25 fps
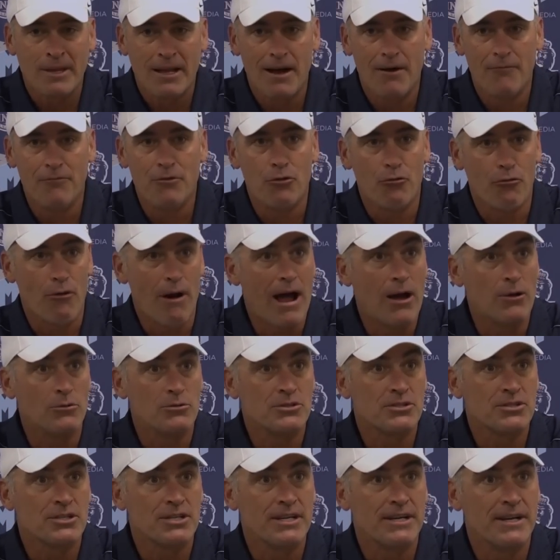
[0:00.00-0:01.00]
of the
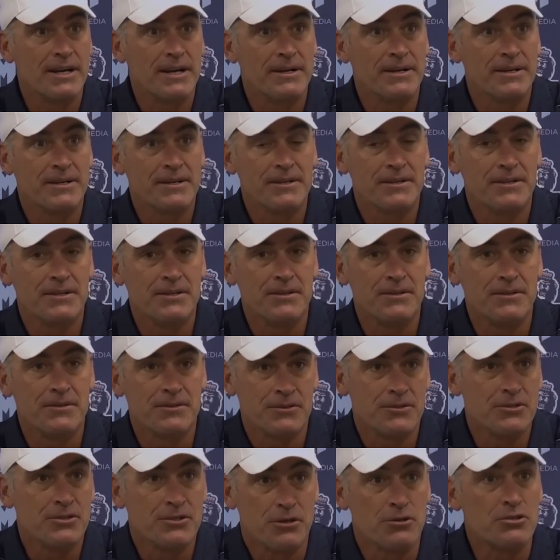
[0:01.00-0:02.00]
routes,
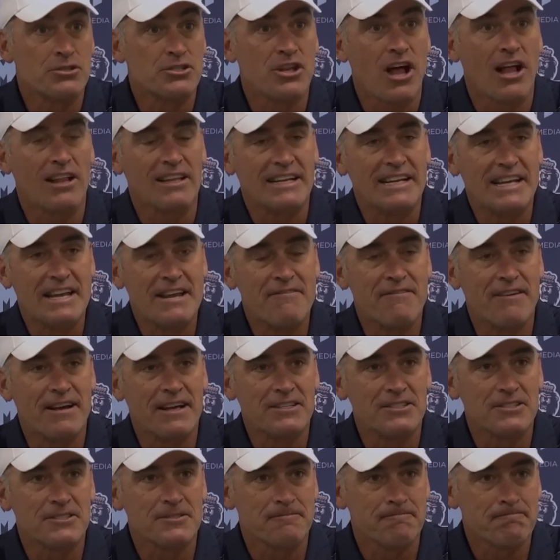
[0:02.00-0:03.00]
because they're solid
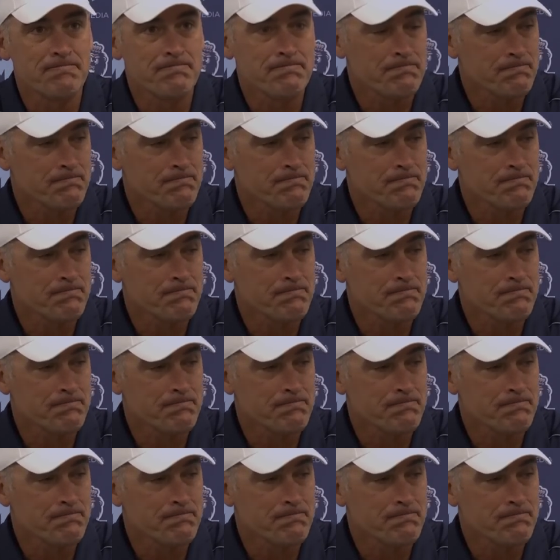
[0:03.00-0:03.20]
defense.